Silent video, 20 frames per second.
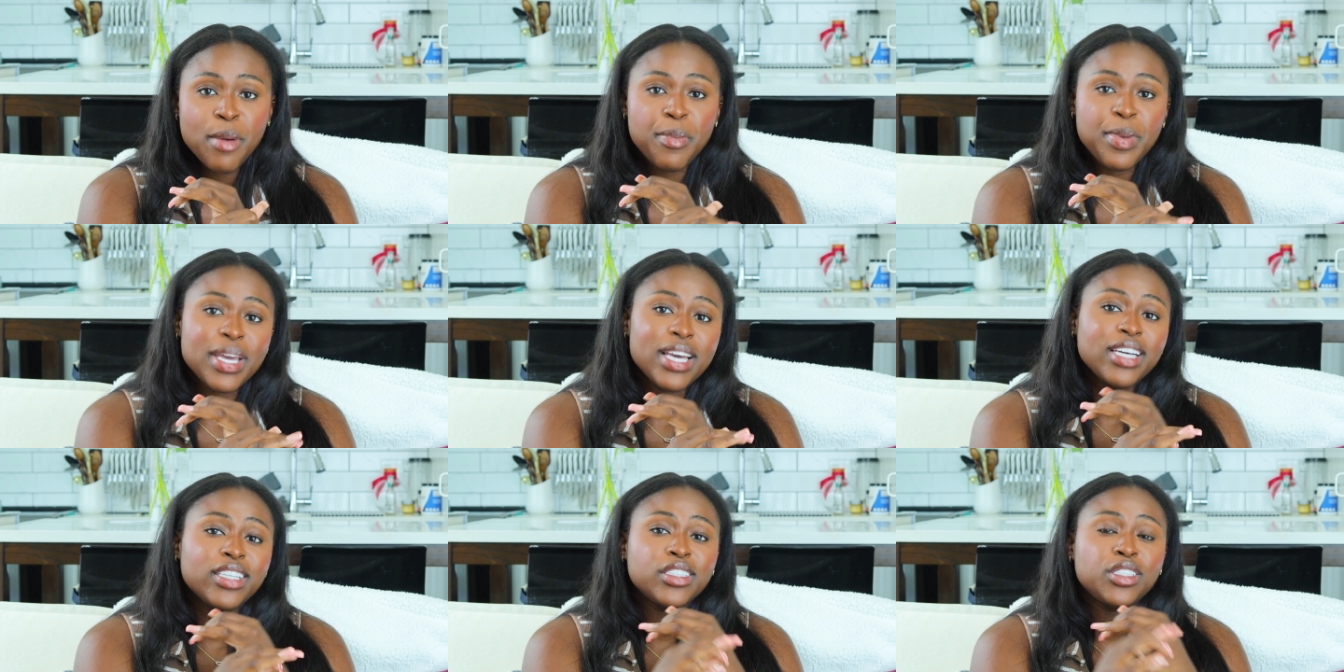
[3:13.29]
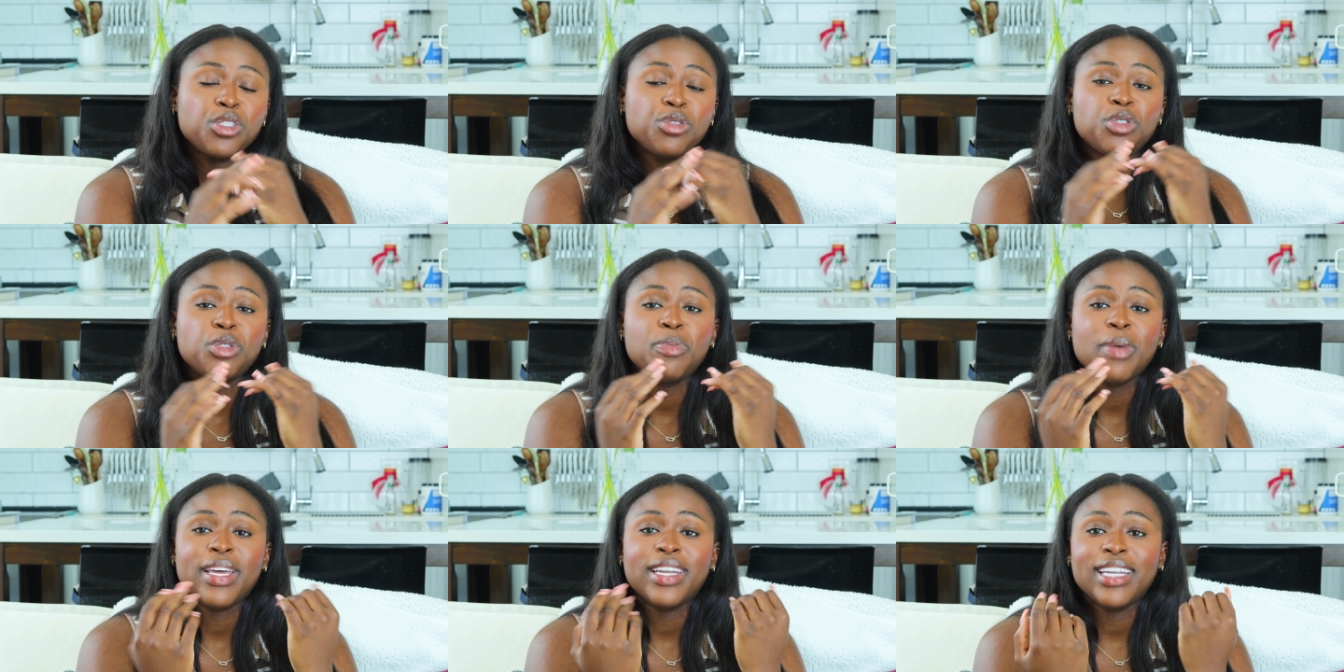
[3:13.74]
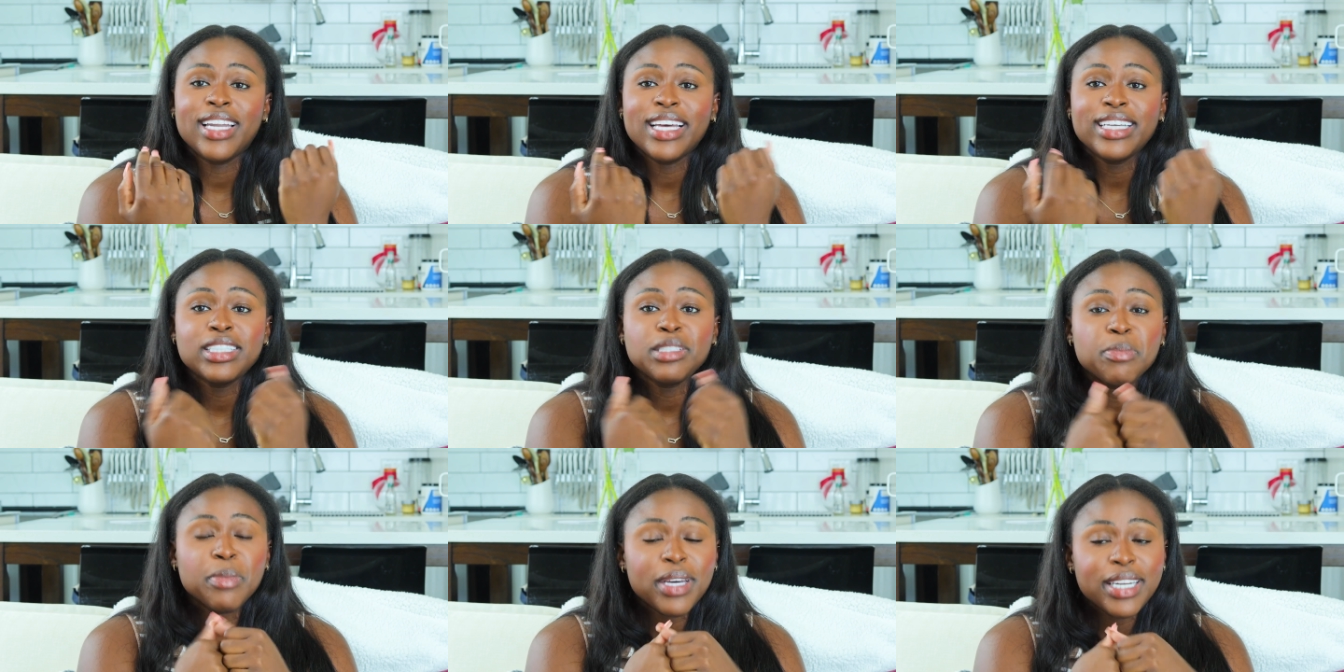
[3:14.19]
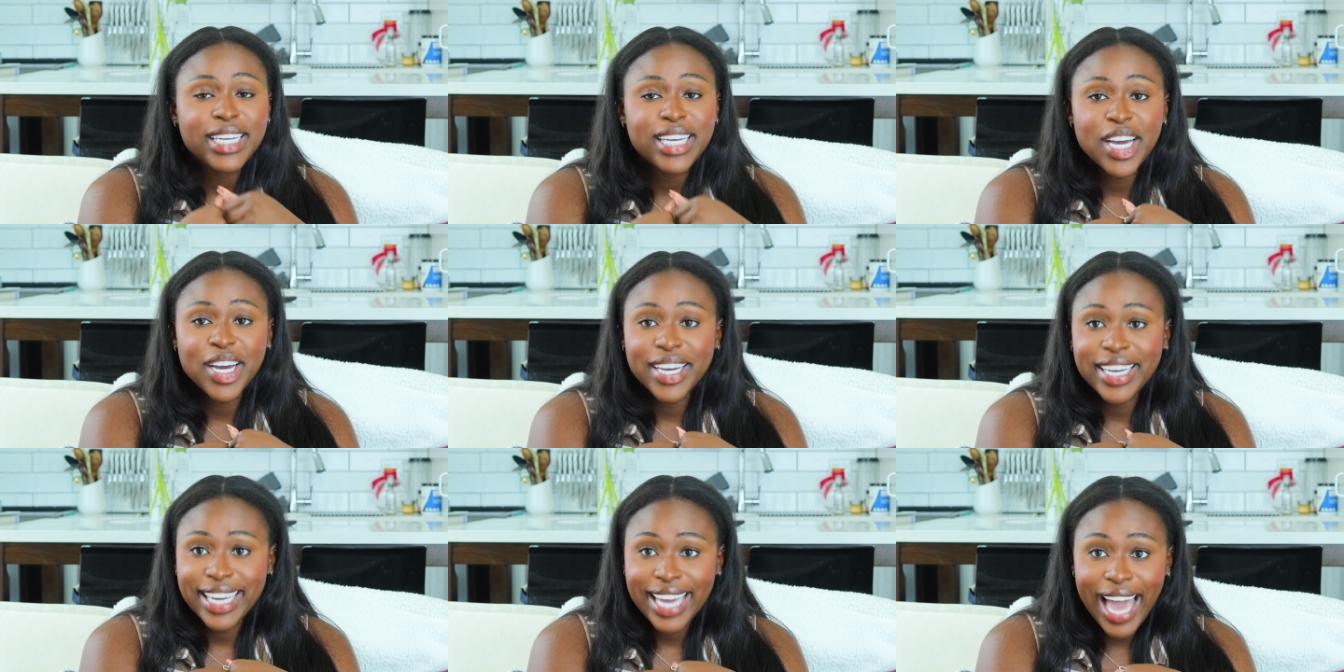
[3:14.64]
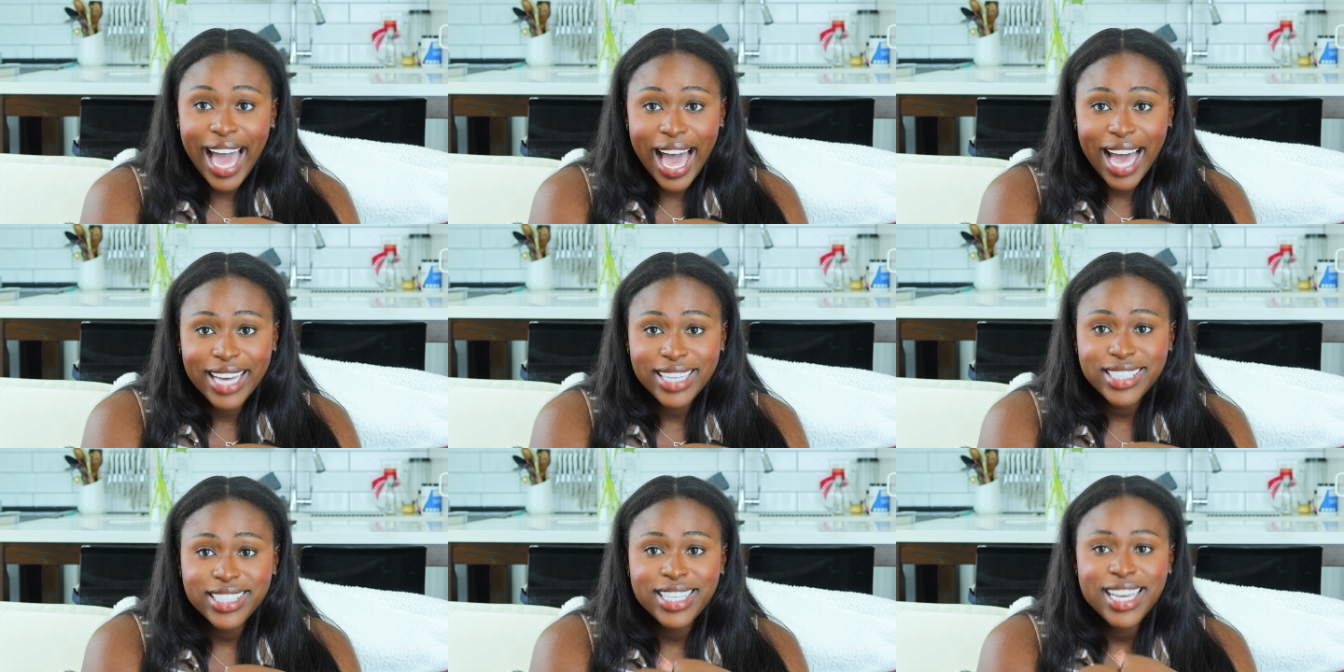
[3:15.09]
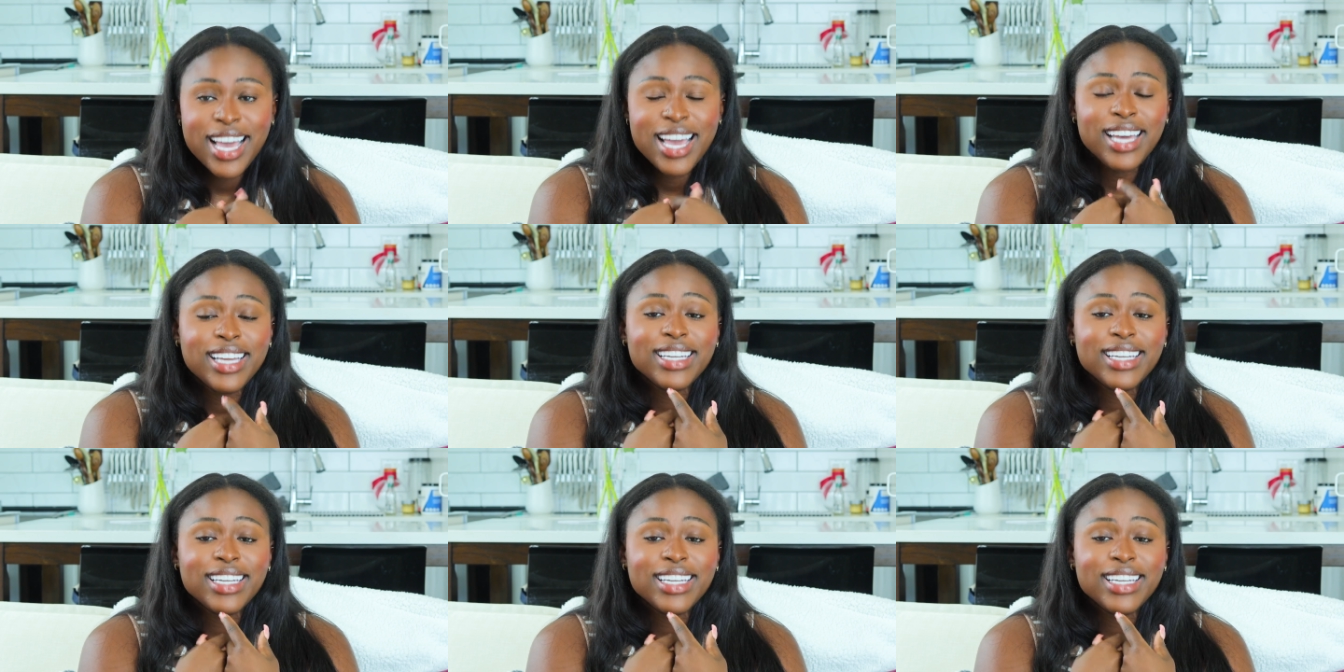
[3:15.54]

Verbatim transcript: because you spend less money on gas,